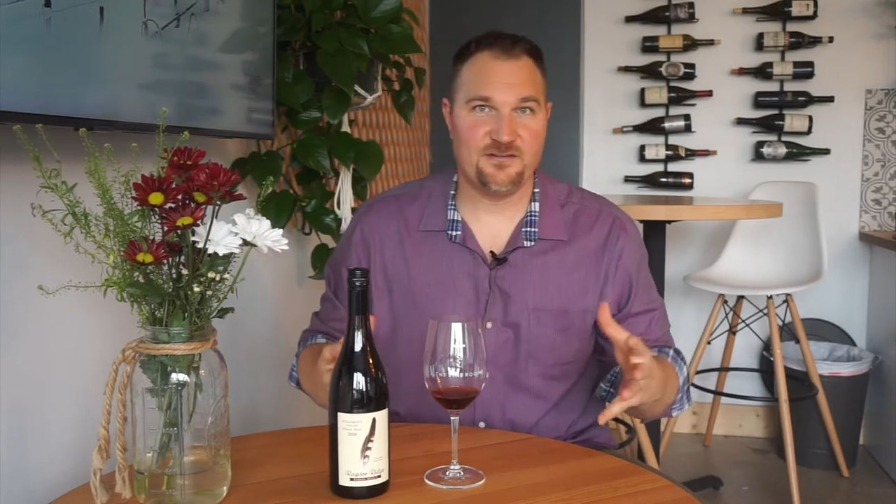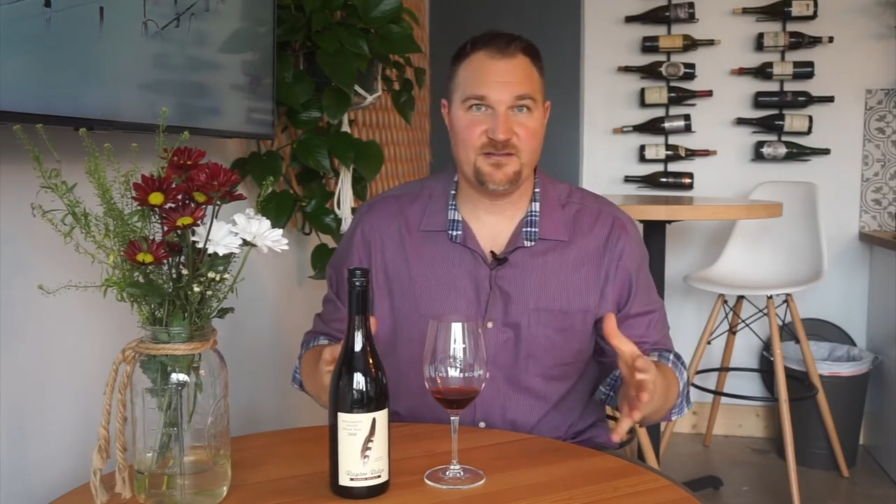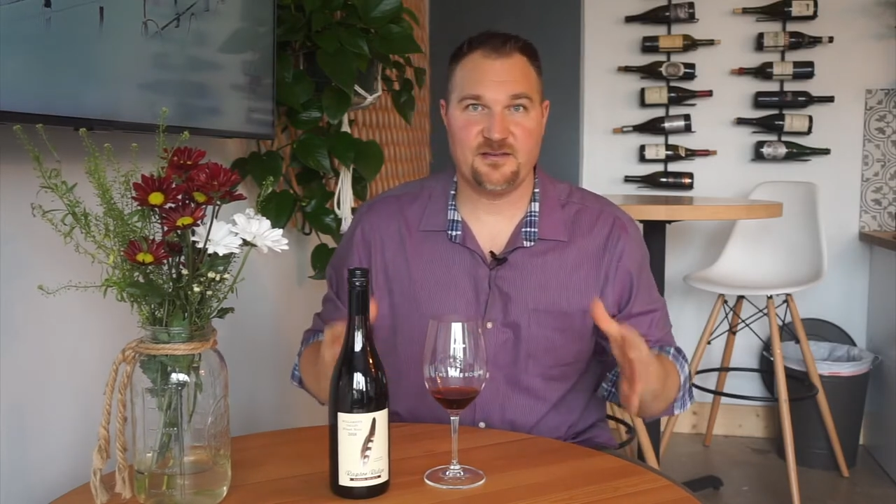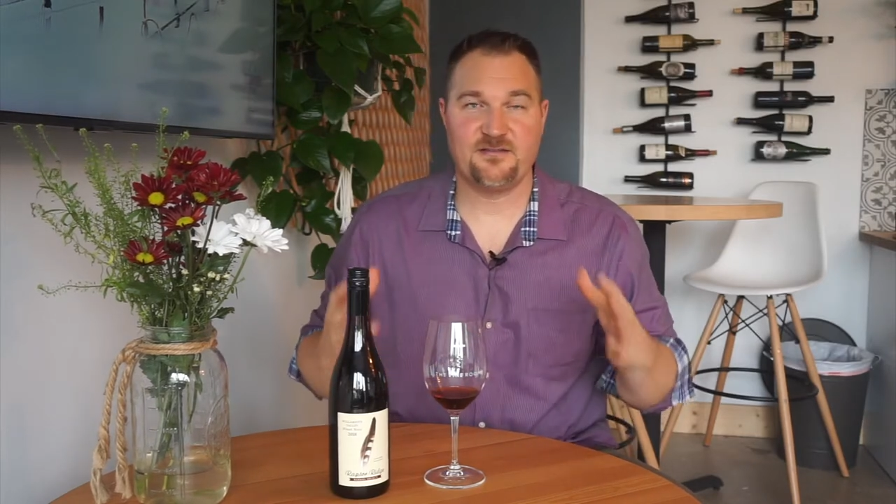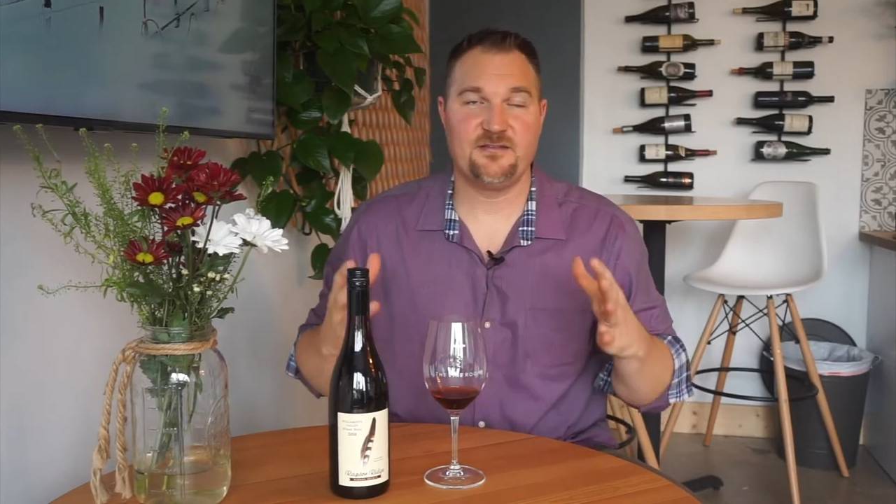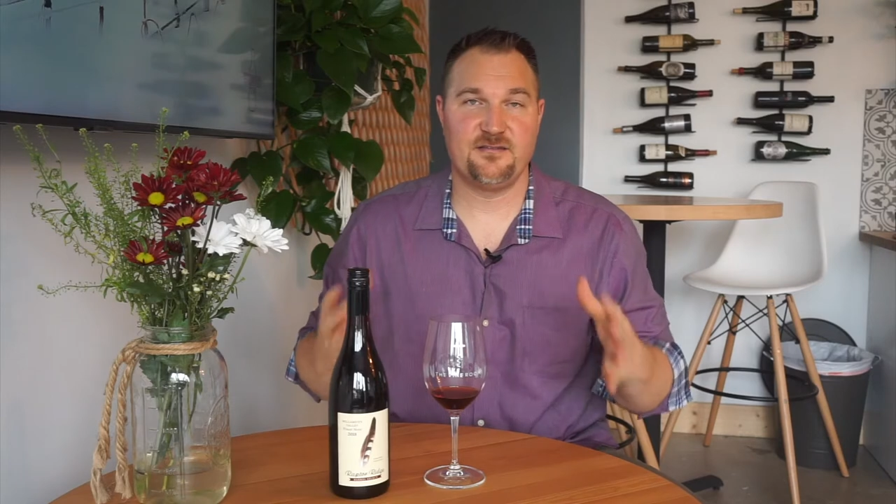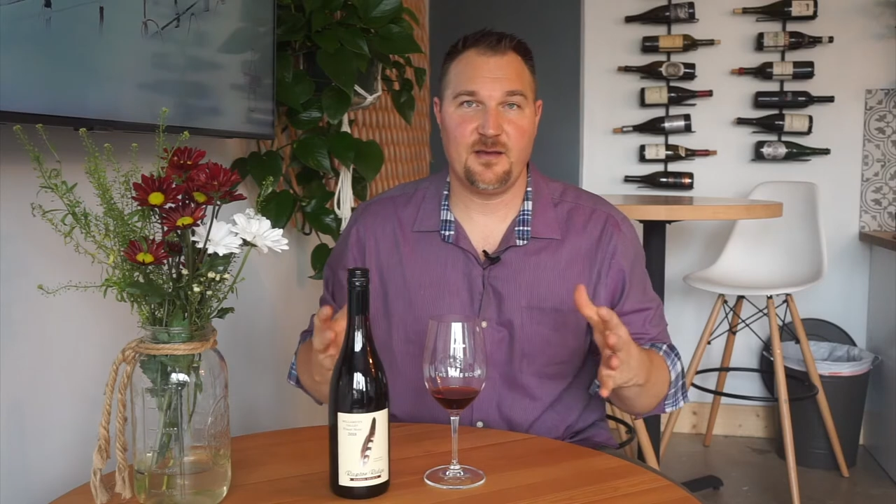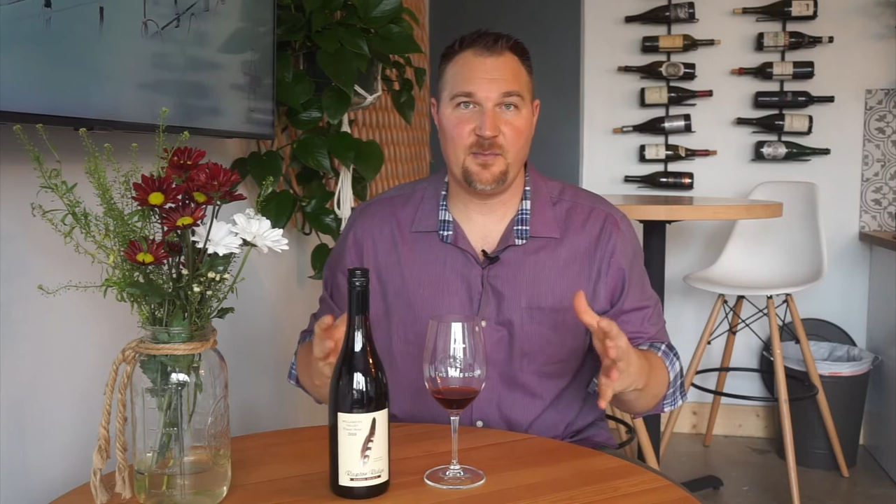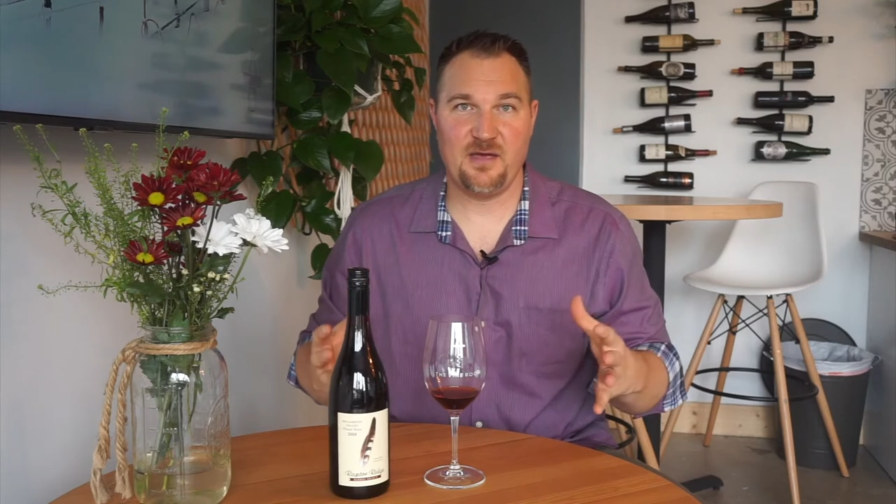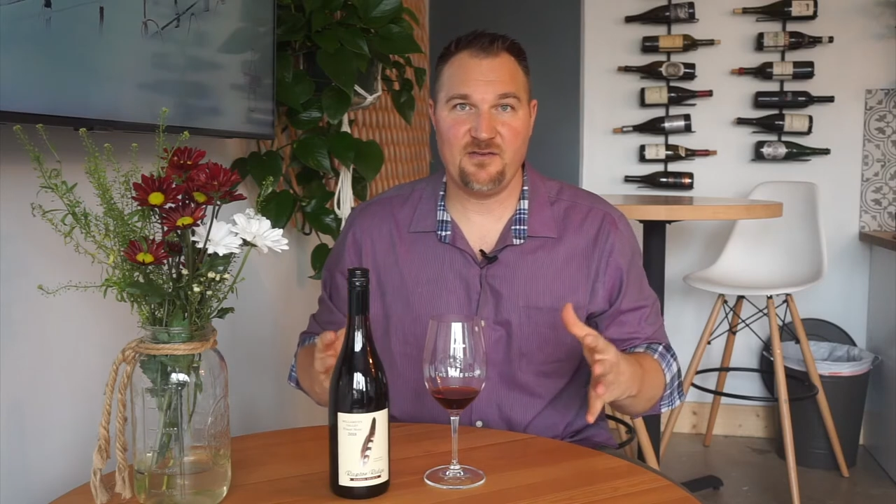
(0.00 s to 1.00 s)
six
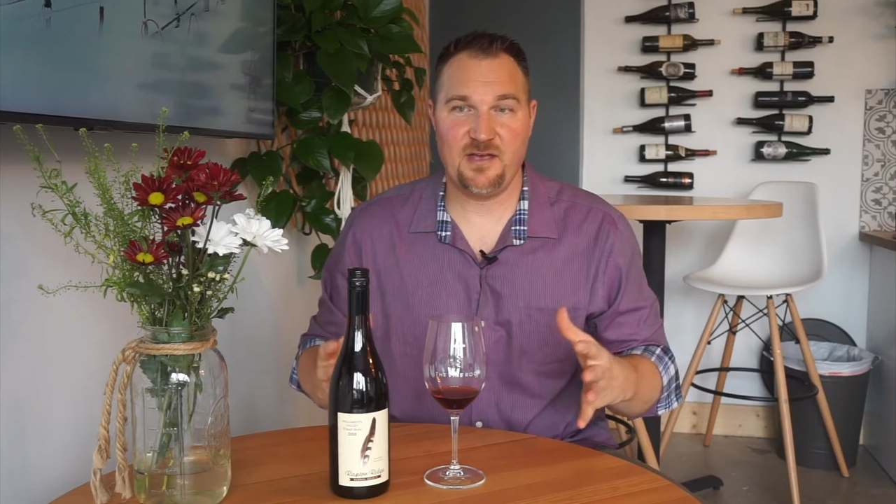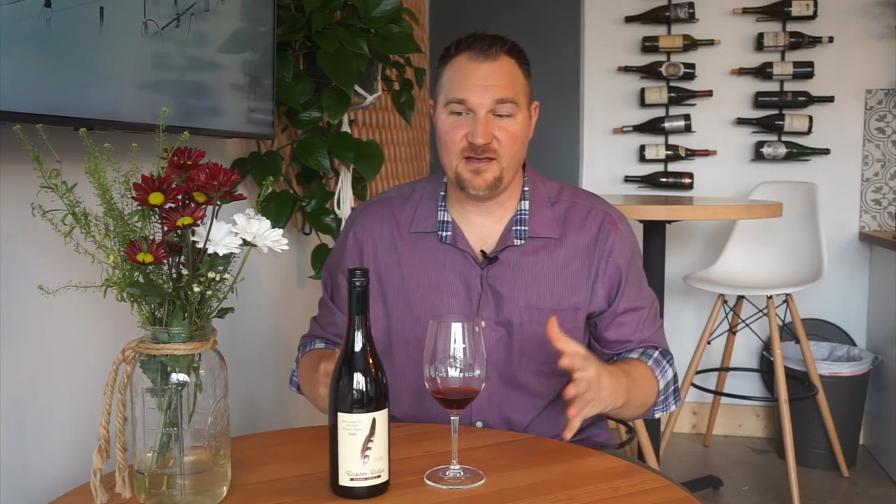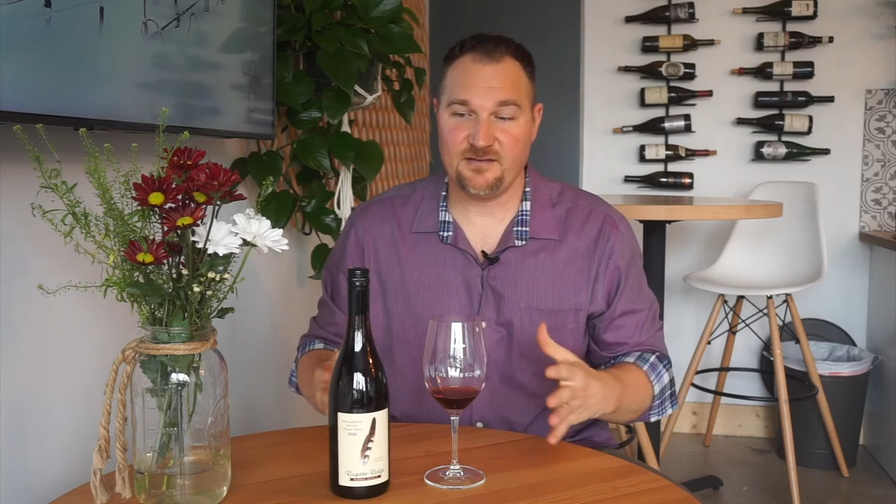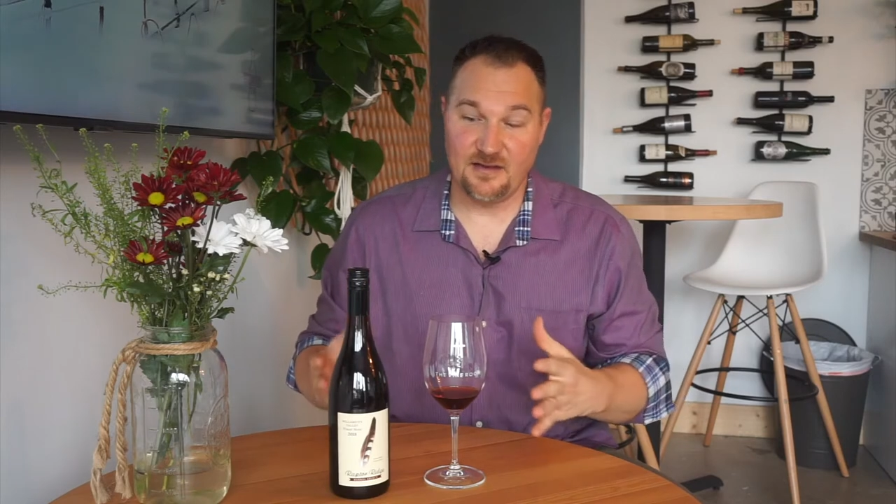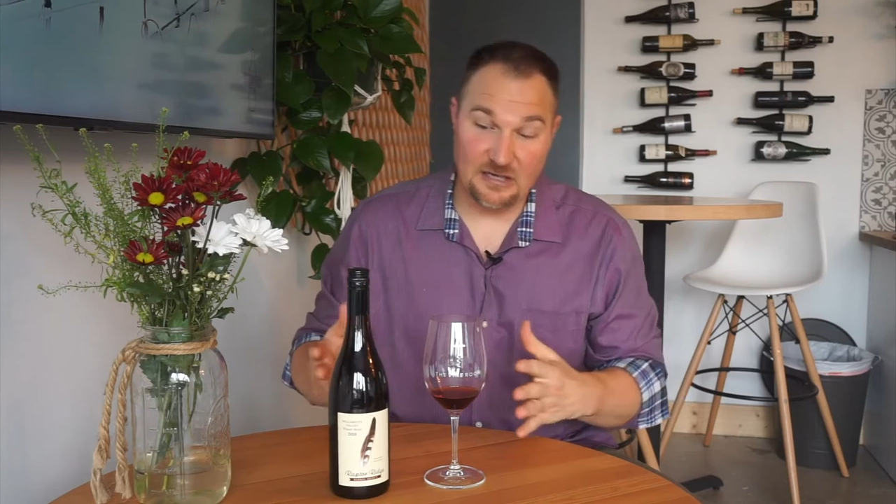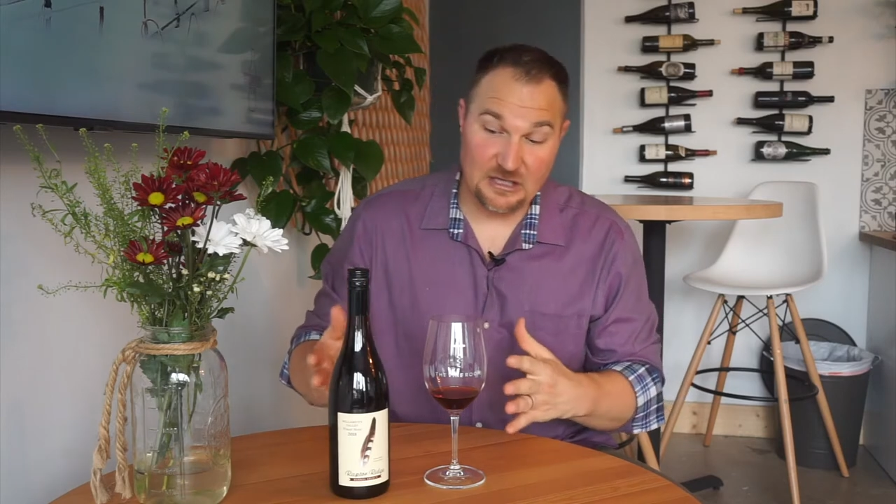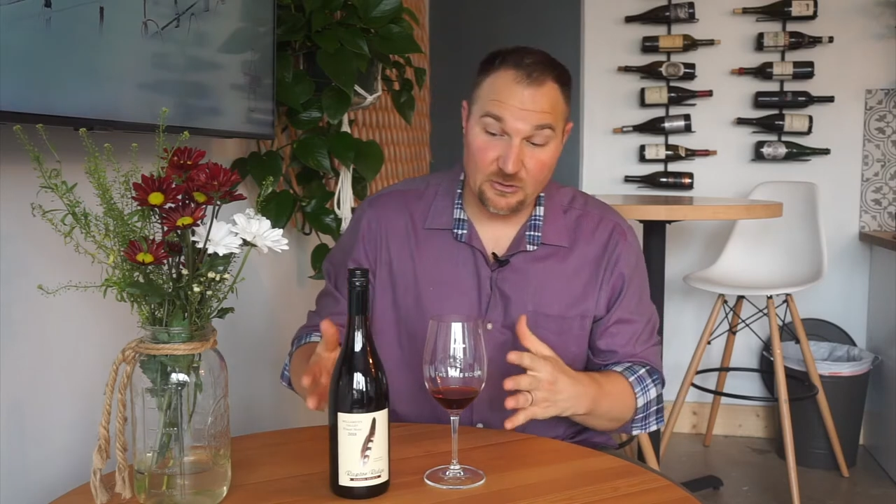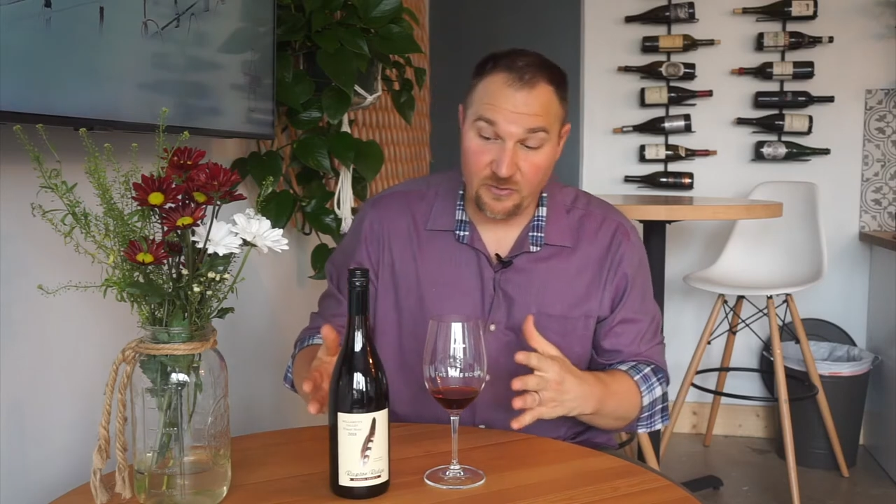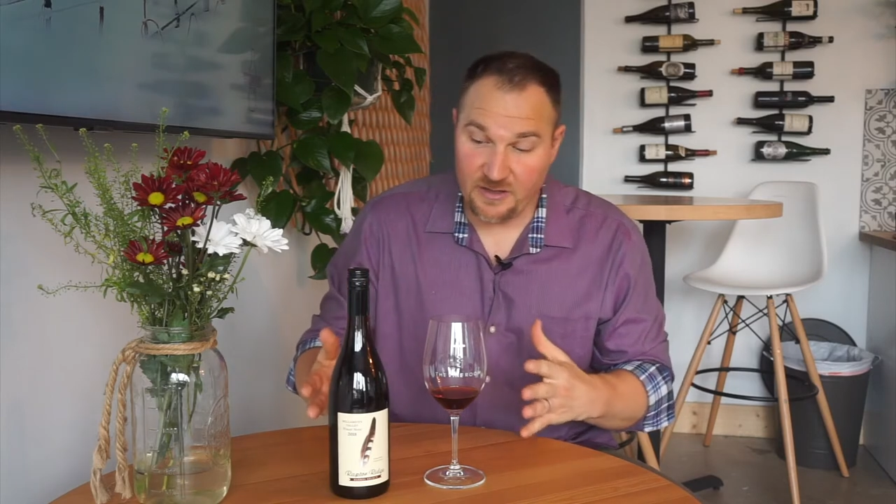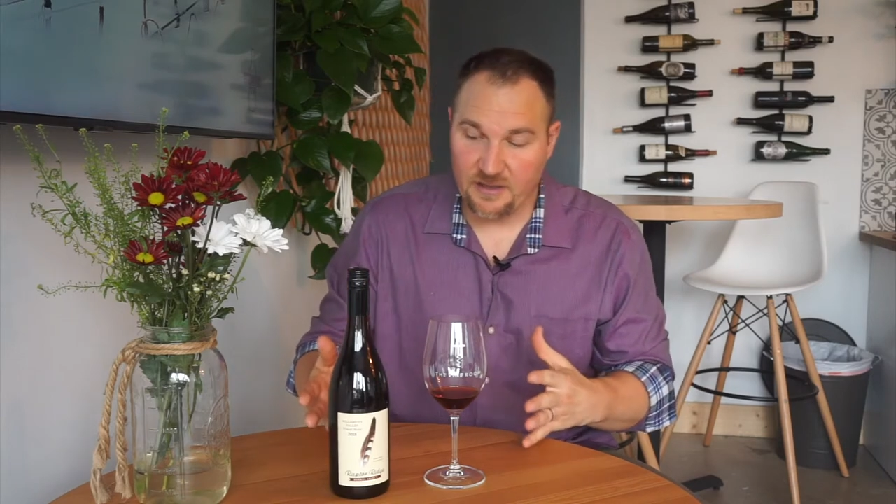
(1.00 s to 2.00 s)
sub-AVAs,
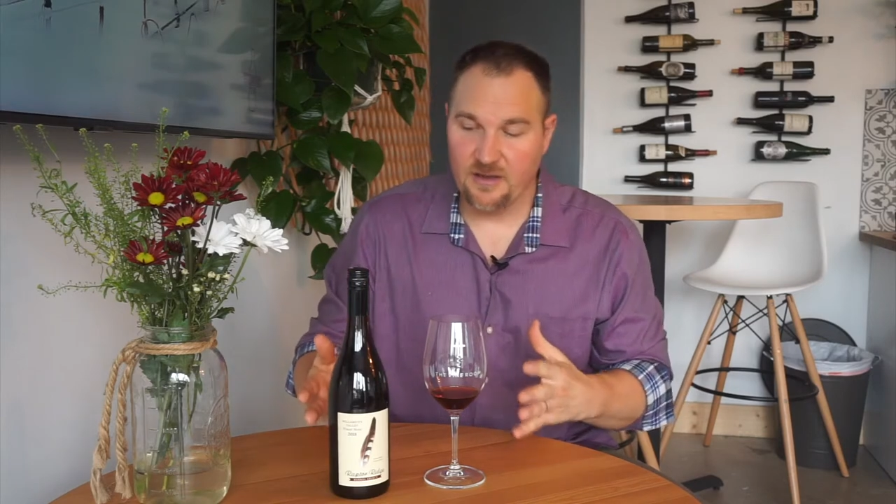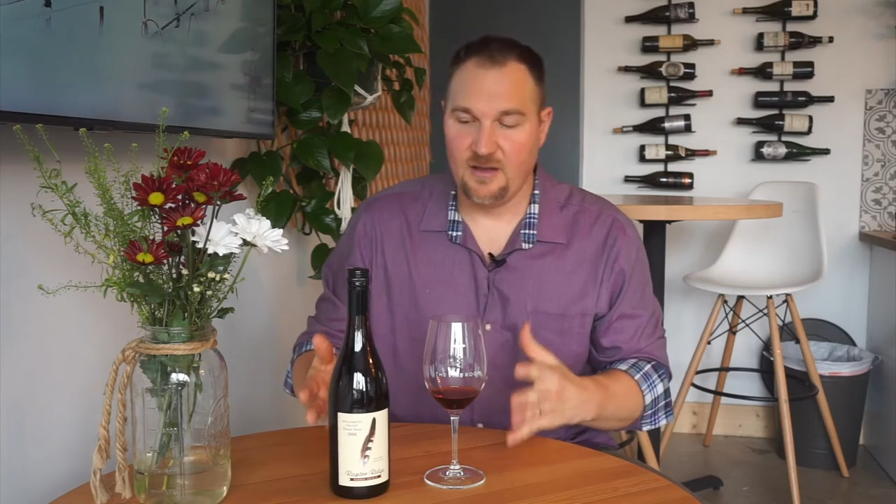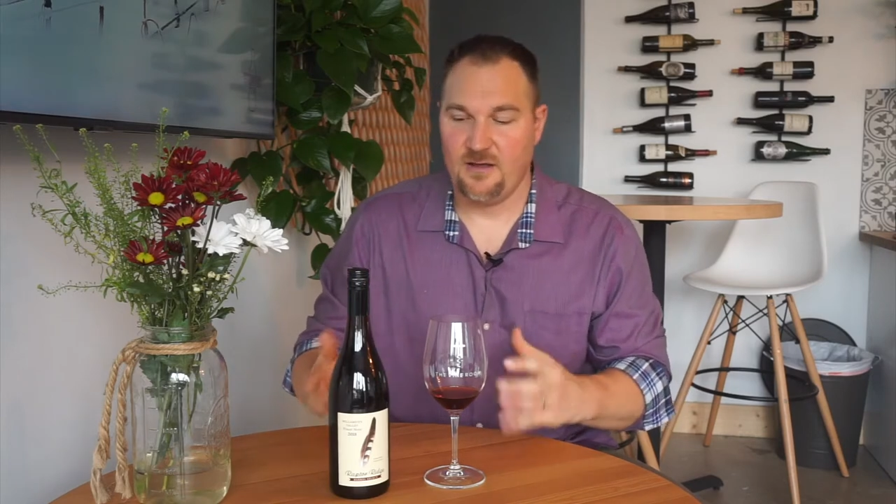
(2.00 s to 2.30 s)
including